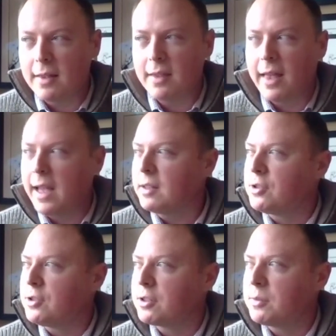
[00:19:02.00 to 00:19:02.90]
that
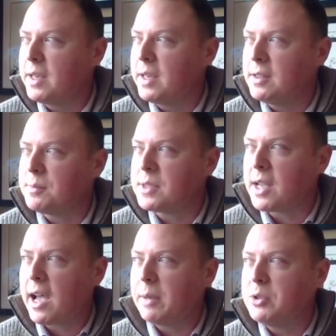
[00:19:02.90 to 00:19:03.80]
took me some
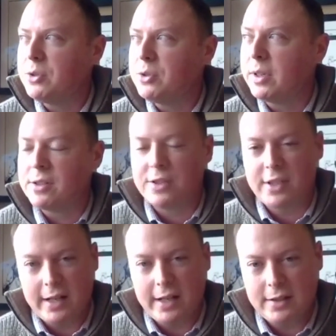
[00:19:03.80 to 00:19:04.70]
time to
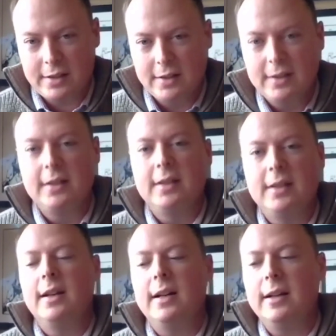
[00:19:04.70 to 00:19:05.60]
understand.
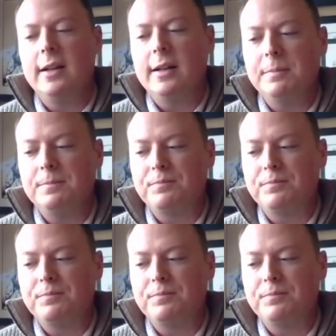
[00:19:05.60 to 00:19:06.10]
I